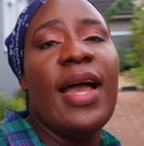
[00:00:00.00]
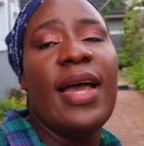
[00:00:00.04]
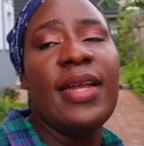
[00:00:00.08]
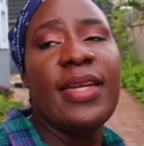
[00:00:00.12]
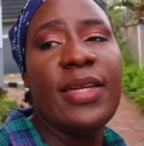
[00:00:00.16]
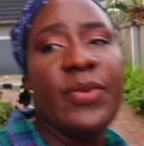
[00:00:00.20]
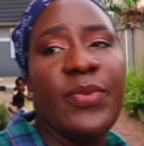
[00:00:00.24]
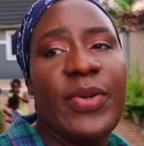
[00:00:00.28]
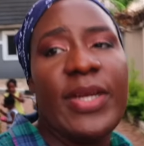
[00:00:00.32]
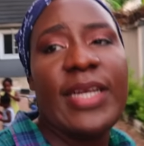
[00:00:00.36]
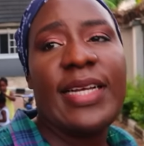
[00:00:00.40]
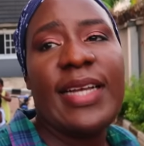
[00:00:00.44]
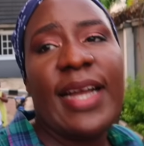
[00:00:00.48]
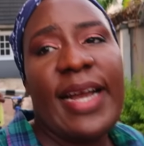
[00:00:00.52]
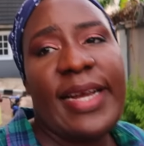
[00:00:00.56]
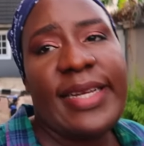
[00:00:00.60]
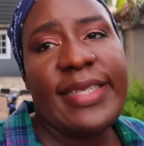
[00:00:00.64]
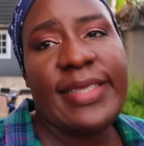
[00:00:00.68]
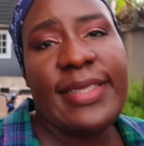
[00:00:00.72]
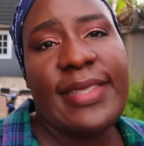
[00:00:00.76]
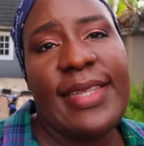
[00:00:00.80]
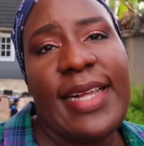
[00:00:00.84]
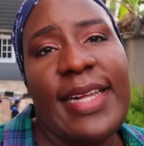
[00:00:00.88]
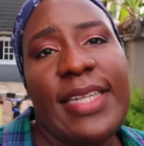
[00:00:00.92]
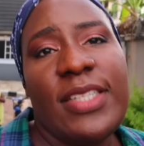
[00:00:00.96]
Anyway
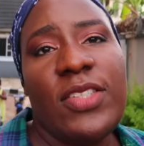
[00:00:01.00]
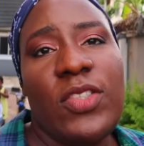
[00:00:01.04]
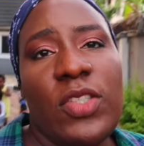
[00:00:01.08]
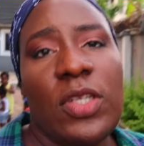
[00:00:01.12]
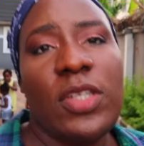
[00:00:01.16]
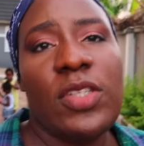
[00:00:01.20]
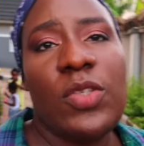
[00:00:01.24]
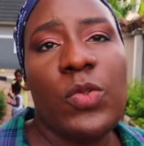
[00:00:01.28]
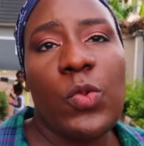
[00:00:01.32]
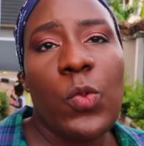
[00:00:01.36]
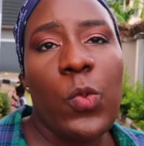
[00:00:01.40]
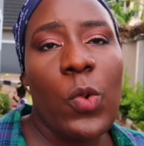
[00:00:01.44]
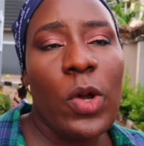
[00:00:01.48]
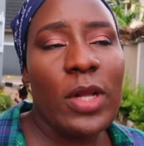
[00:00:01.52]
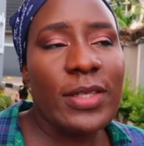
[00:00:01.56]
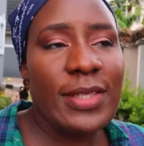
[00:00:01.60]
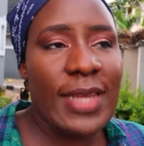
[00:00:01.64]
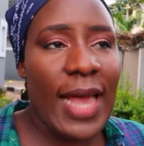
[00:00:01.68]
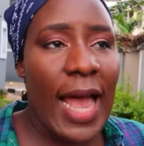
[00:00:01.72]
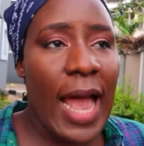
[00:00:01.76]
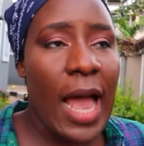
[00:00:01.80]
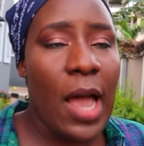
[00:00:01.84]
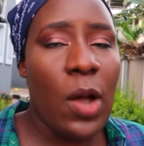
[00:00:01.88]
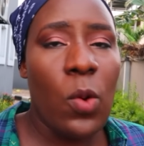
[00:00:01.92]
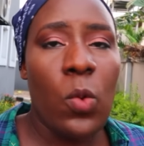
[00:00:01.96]
guys, that's just what
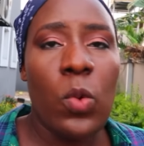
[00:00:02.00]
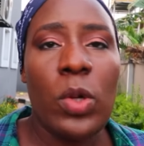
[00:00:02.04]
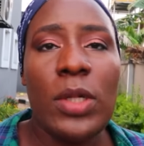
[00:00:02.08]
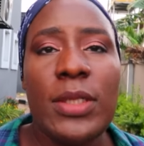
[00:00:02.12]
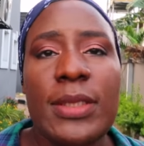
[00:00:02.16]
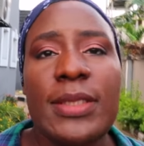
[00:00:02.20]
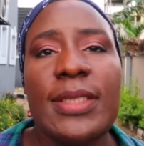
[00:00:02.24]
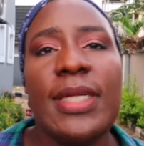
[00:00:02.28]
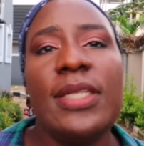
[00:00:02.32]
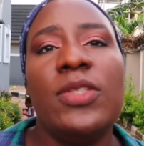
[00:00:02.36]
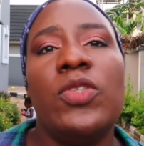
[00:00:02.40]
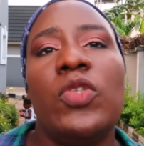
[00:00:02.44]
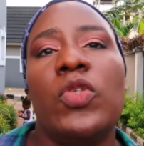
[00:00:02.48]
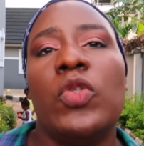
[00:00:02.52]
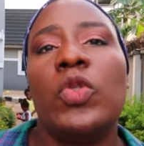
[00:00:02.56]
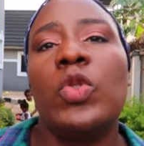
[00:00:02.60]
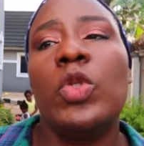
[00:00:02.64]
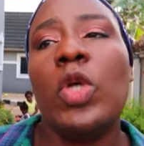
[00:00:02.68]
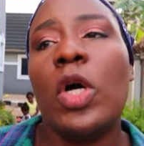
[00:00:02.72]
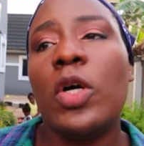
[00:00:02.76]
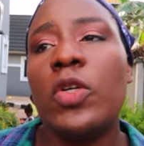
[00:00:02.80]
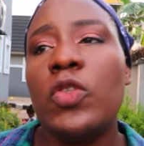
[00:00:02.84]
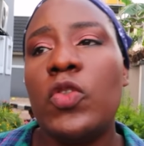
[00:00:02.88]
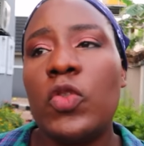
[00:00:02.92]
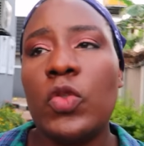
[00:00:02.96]
I wanted to
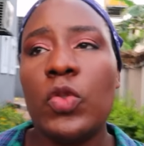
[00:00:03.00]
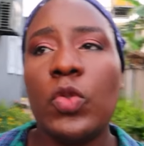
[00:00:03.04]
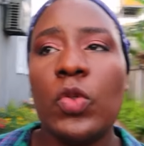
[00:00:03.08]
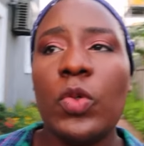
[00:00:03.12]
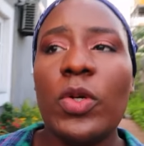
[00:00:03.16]
talk to